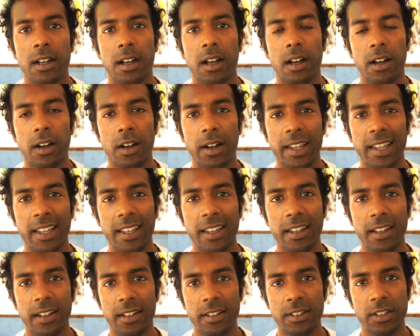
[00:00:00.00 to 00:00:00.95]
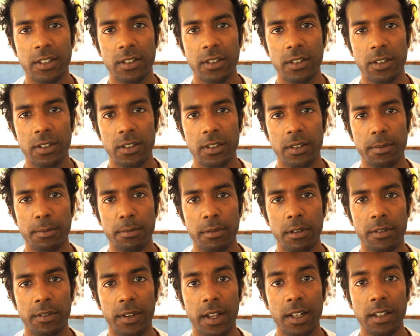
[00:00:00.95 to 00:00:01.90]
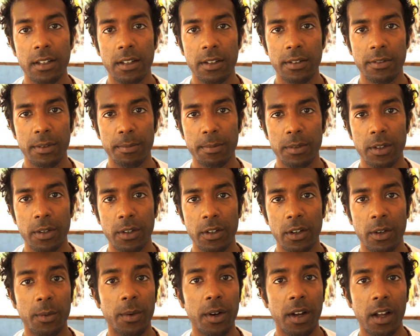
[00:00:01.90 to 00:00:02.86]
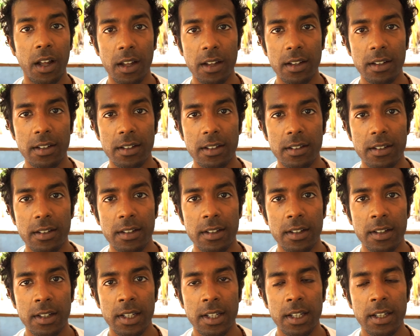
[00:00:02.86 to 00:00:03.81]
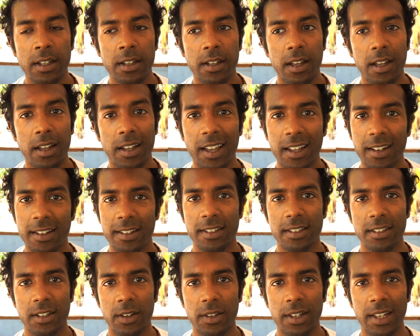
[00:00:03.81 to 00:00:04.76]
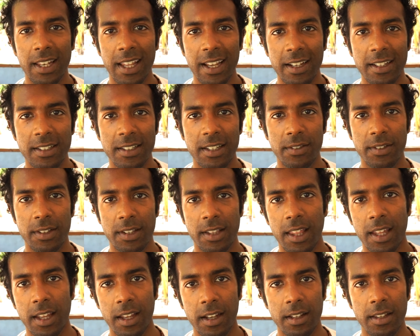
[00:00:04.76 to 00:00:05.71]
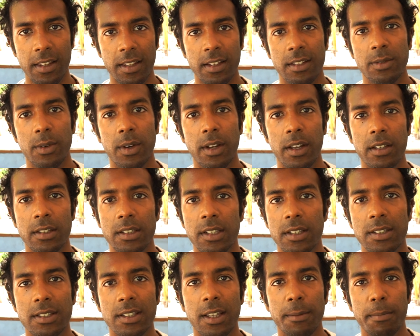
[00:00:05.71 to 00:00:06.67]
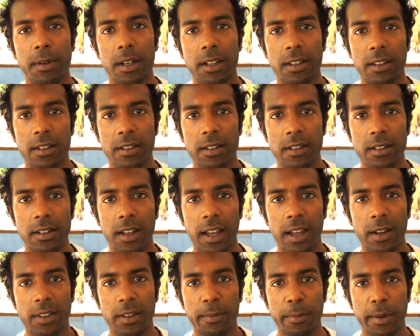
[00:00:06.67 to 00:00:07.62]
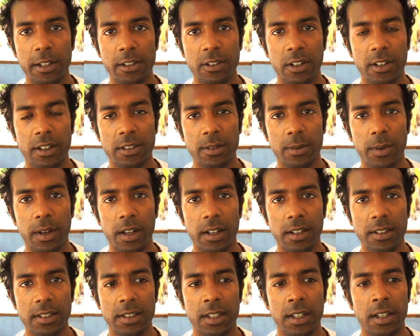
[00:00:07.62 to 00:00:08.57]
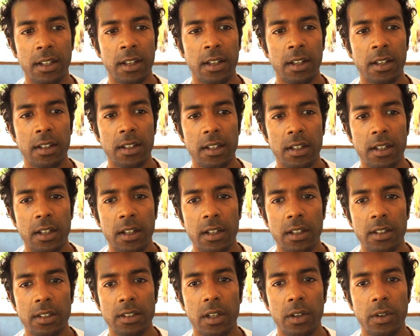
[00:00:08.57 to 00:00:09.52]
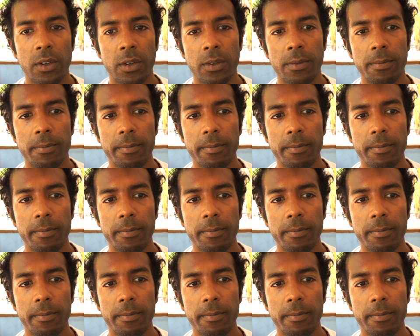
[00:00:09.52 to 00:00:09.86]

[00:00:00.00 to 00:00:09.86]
are here to prevent you from doing your work. Again, this is not a negative thing in this way, it's just simply how the matrix works. So